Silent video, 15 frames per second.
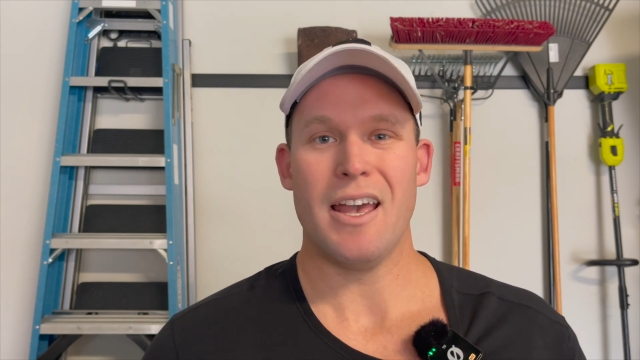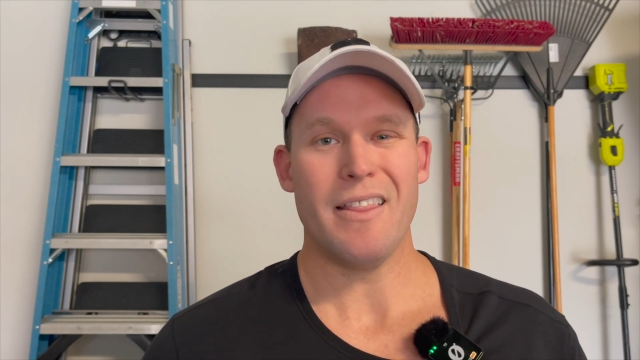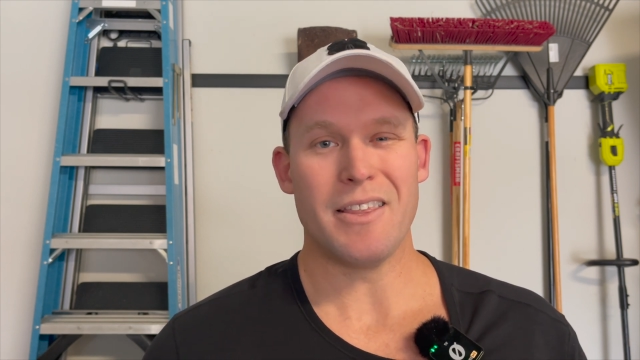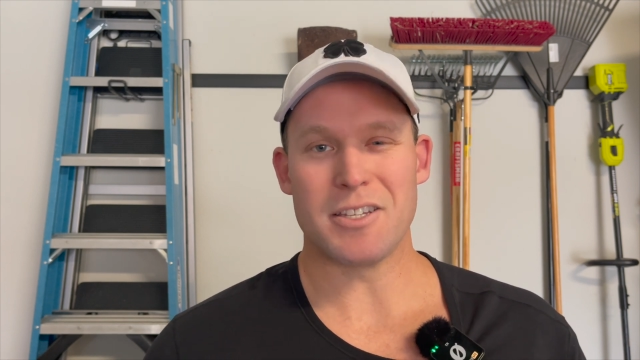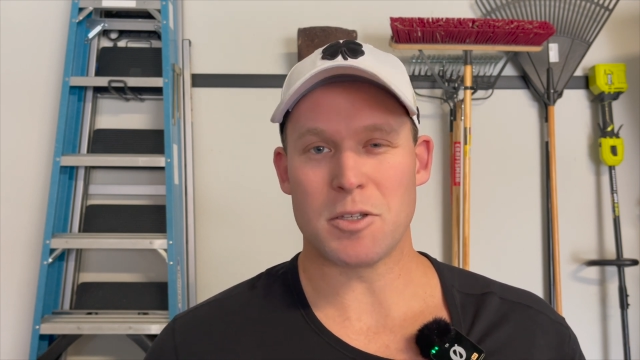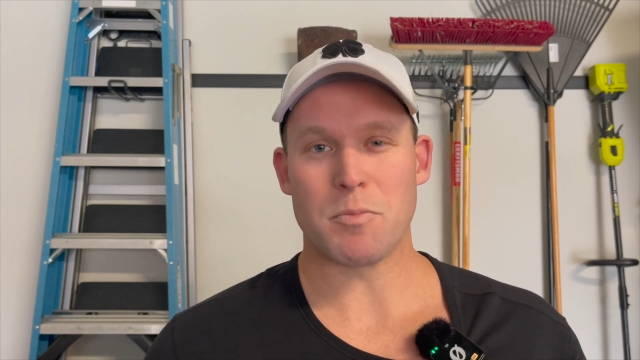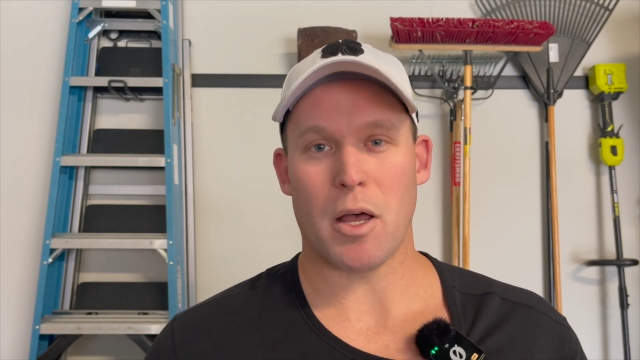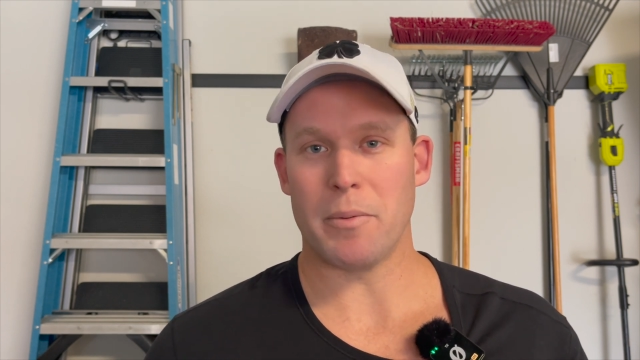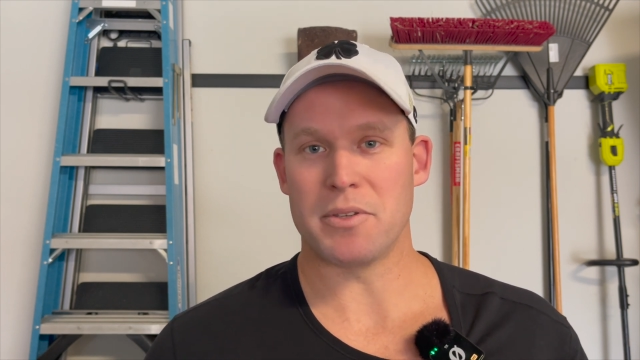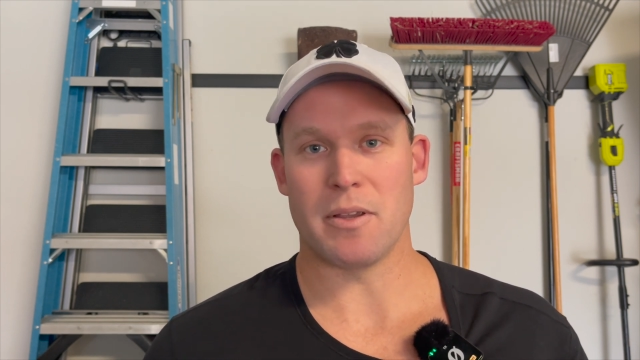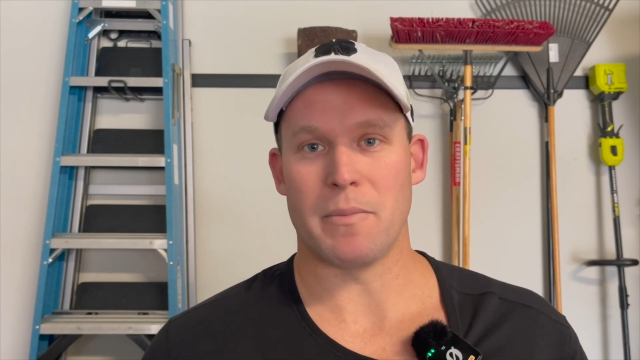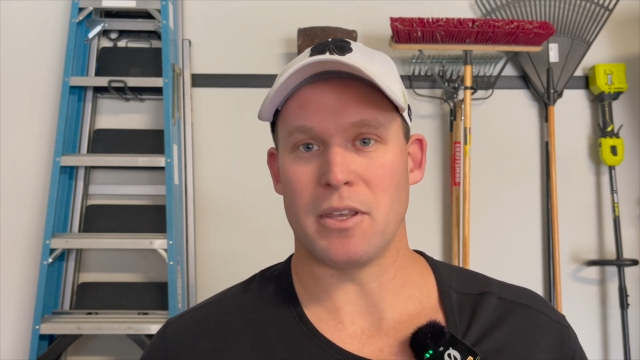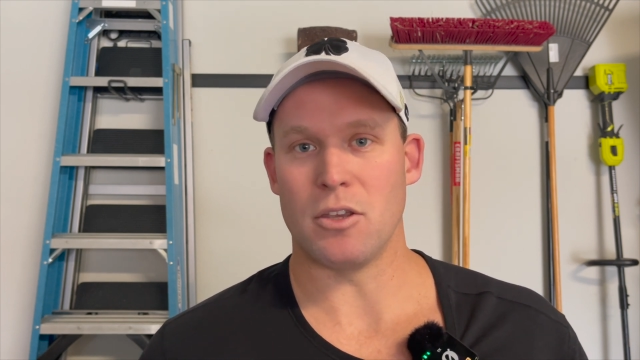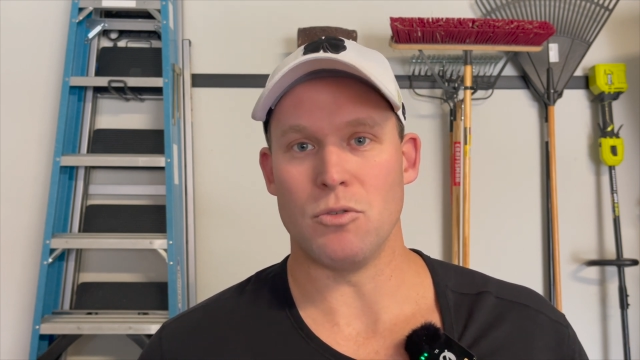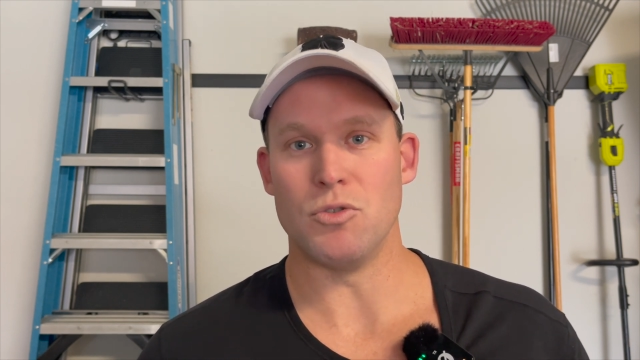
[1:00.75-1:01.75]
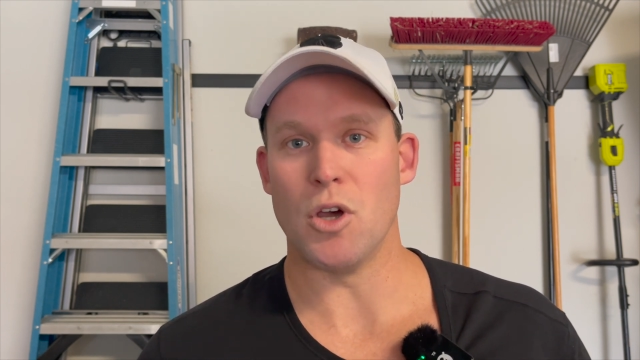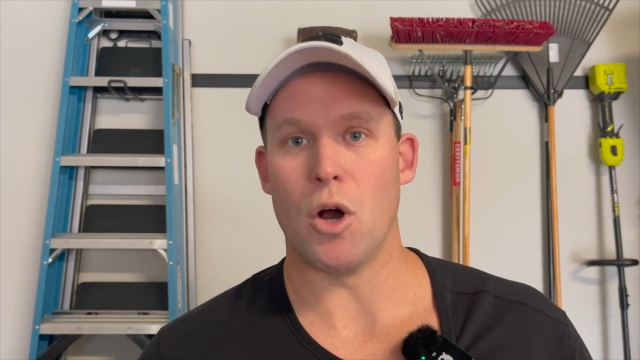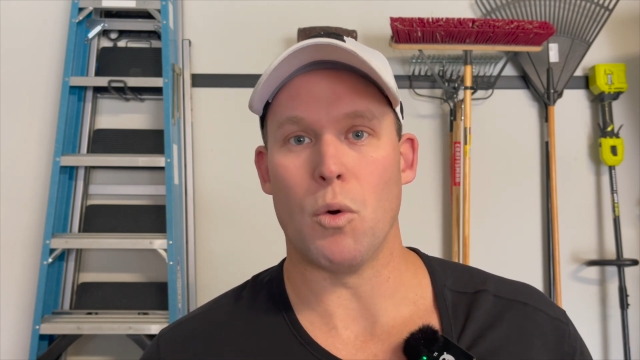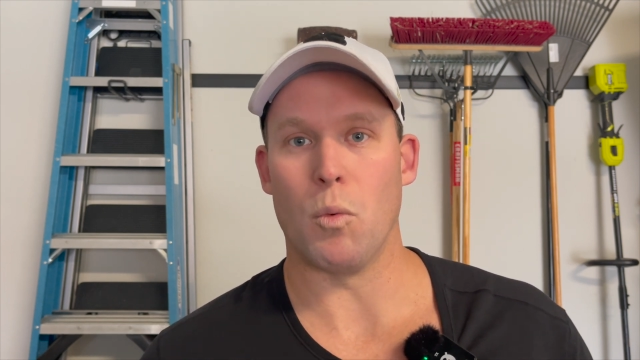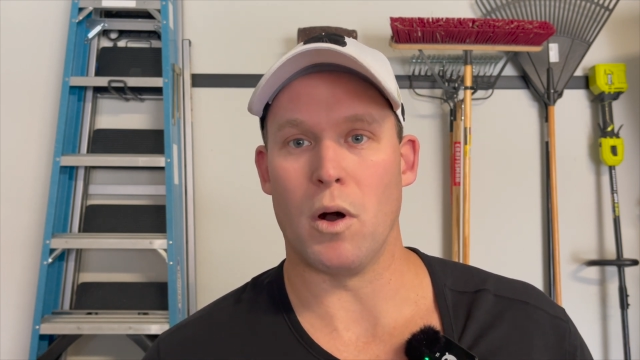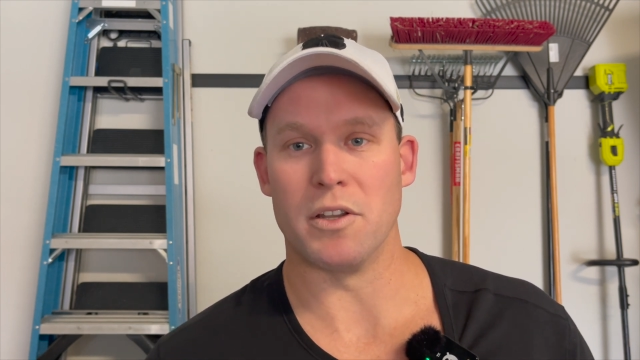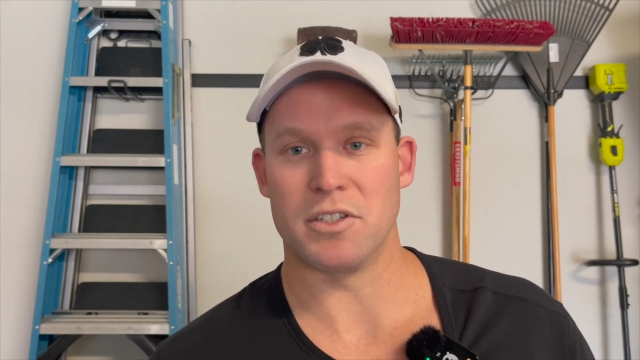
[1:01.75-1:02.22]
this is probably something you
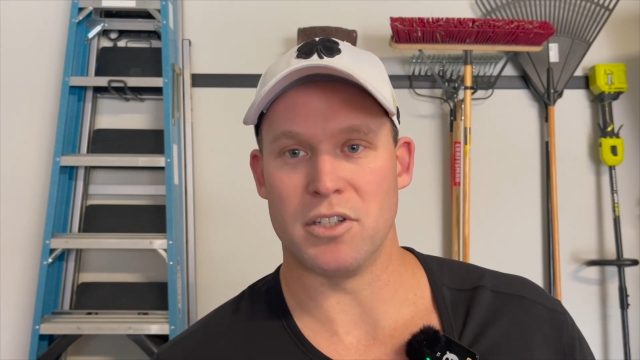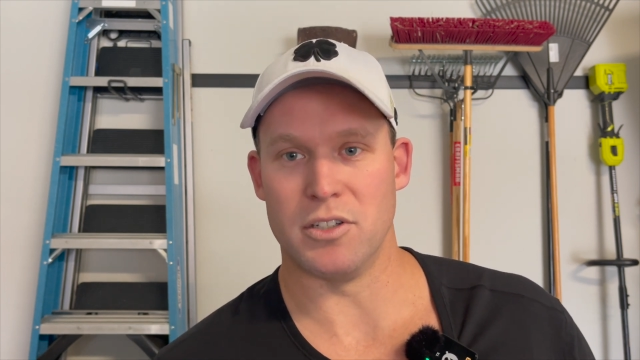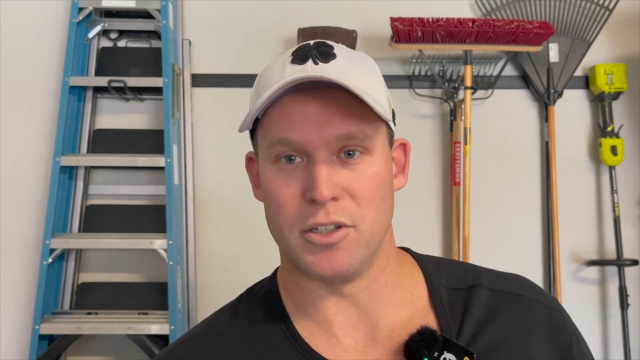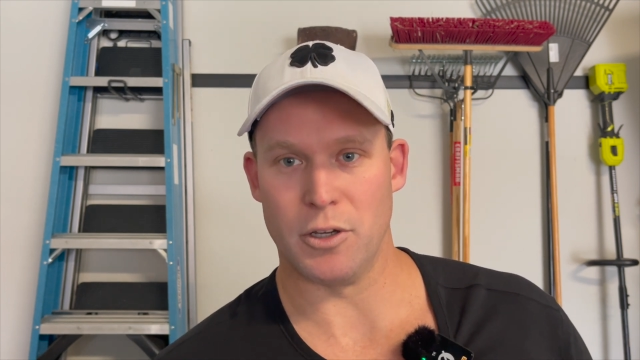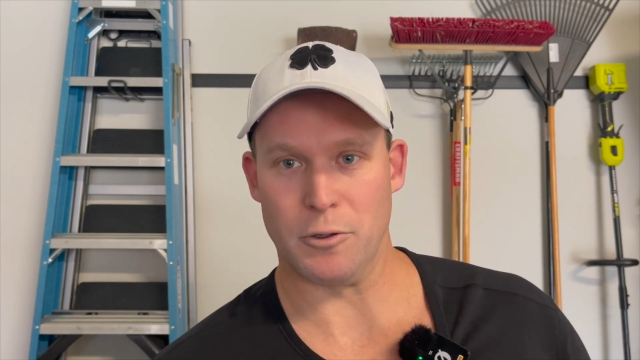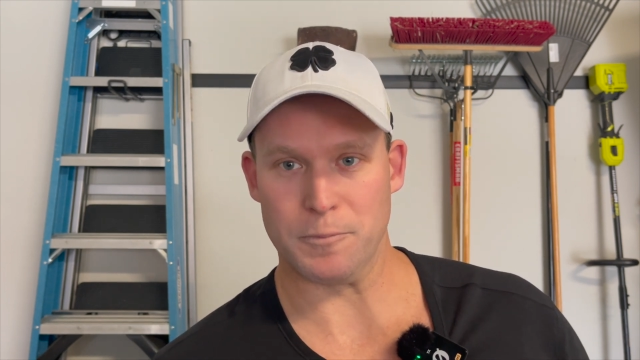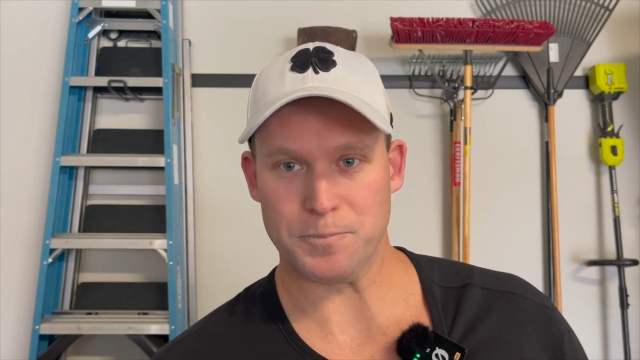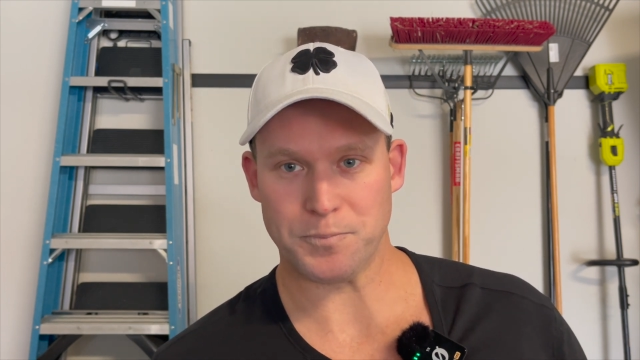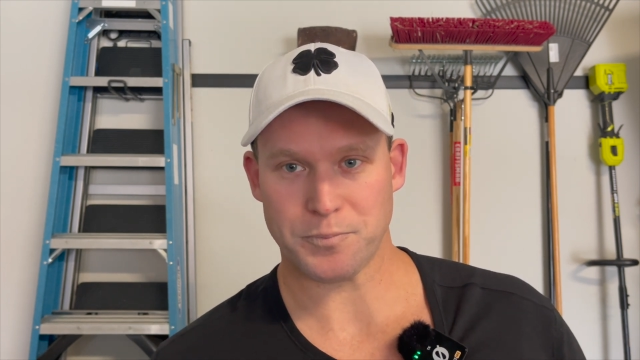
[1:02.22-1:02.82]
don't want to do.